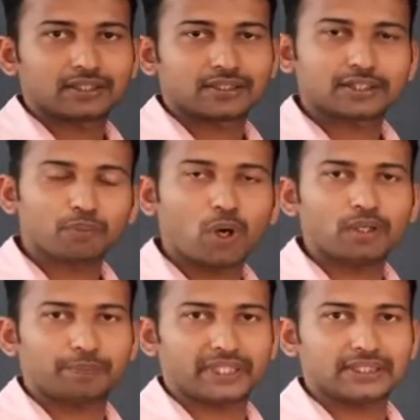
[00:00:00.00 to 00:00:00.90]
the small
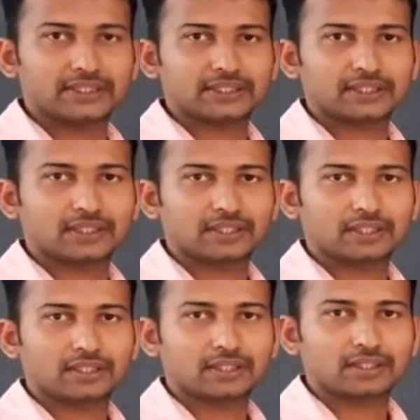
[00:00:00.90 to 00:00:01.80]
piece
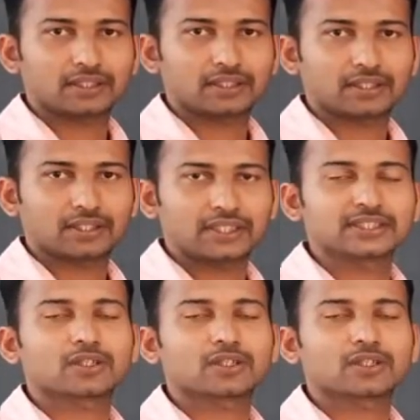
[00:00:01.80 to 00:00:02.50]
is